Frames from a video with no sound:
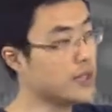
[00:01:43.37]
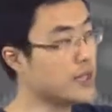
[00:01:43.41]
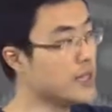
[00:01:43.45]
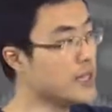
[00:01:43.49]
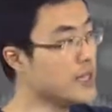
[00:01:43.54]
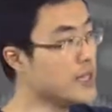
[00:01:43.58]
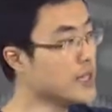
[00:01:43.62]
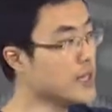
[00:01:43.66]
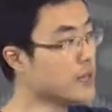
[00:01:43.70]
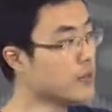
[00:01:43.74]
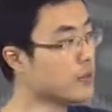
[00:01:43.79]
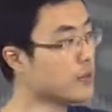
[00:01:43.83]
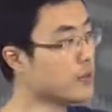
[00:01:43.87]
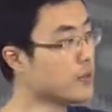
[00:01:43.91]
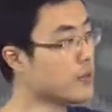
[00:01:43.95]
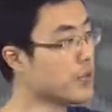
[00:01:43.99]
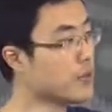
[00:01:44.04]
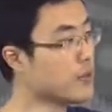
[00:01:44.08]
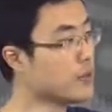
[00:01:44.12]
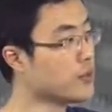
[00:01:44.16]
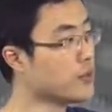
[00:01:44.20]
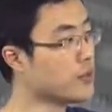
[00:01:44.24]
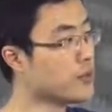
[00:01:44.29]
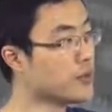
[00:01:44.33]
D.
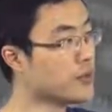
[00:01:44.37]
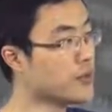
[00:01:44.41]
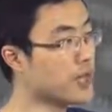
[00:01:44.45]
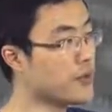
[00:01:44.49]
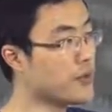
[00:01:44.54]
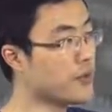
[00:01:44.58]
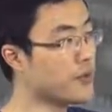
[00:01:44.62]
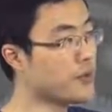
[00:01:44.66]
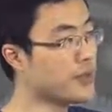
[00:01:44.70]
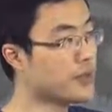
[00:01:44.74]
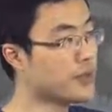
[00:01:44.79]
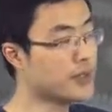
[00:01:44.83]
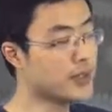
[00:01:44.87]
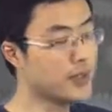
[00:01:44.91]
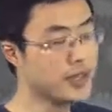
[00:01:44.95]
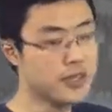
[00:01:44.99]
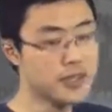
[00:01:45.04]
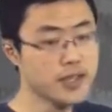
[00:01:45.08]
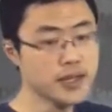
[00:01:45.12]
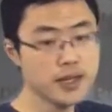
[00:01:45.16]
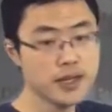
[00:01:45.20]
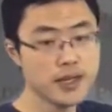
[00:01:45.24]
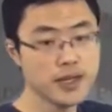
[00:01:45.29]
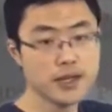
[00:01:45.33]
Okay, so you start with this
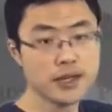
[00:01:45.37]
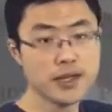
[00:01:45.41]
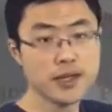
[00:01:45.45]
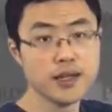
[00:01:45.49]
D,